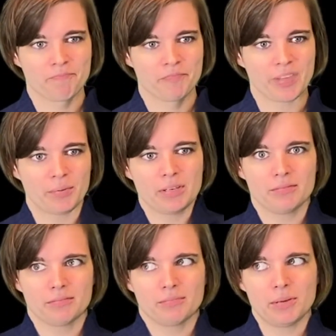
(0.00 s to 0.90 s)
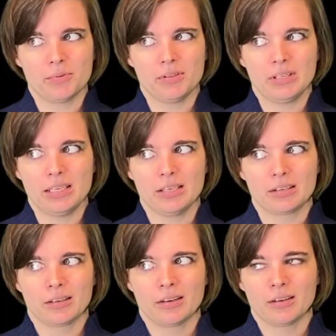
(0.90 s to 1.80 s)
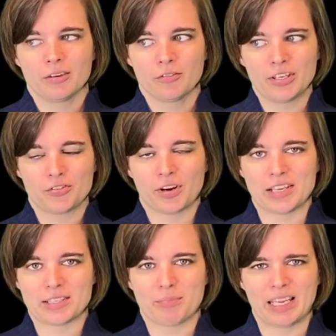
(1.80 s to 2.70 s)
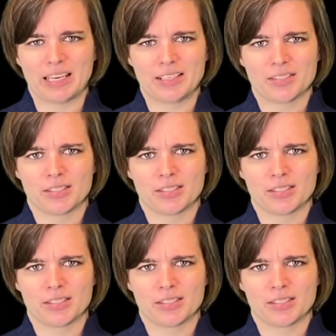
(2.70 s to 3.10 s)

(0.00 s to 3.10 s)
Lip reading: I mean, people eat French fries and mayonnaise,